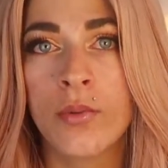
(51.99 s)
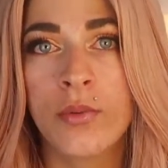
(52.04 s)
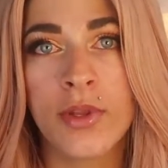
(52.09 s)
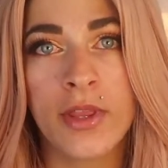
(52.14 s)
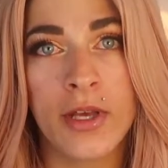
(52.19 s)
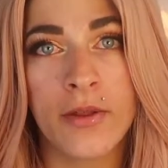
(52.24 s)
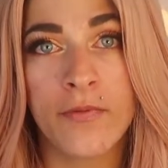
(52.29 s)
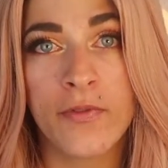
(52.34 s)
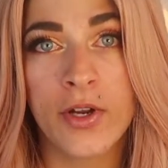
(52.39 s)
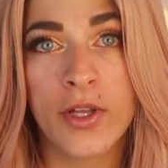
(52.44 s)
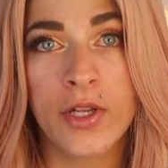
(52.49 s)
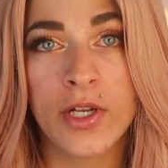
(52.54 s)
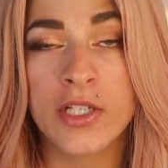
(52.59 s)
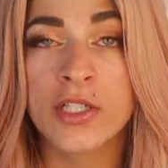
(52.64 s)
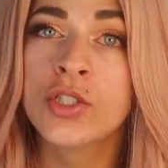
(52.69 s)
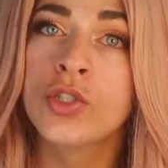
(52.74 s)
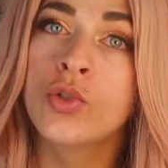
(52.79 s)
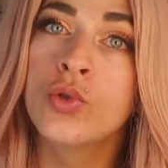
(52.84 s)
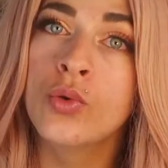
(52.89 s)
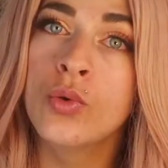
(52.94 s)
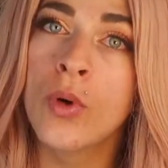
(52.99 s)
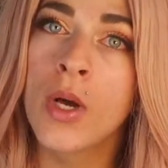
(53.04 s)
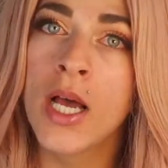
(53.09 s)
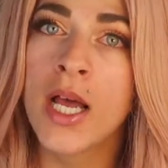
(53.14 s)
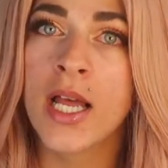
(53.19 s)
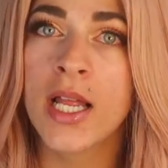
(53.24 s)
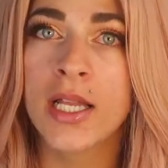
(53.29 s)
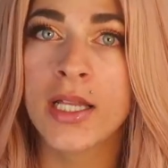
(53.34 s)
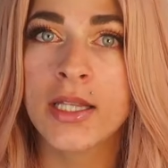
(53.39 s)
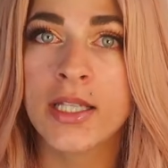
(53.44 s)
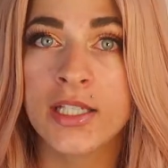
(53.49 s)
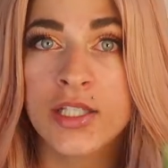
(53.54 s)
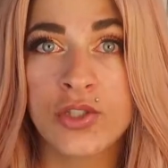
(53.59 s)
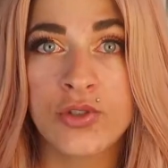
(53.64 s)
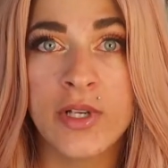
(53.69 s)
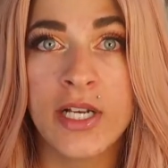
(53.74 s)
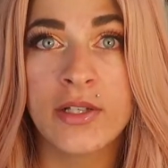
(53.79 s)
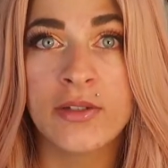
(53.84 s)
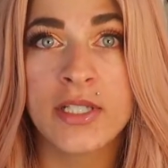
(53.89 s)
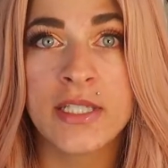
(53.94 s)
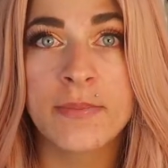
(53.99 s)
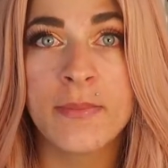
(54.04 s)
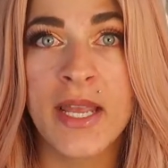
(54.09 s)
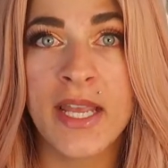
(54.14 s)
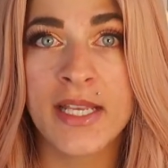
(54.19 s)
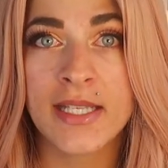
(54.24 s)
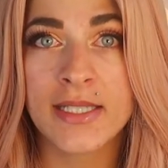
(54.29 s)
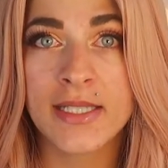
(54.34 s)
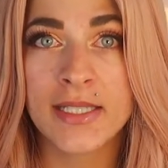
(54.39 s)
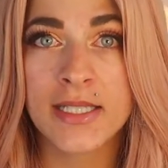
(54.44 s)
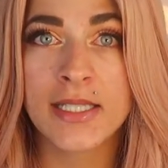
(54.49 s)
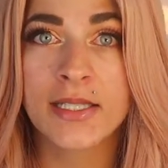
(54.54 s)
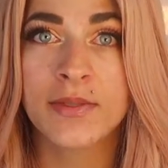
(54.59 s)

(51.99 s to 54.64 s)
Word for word: without further ado, let's try out this mask.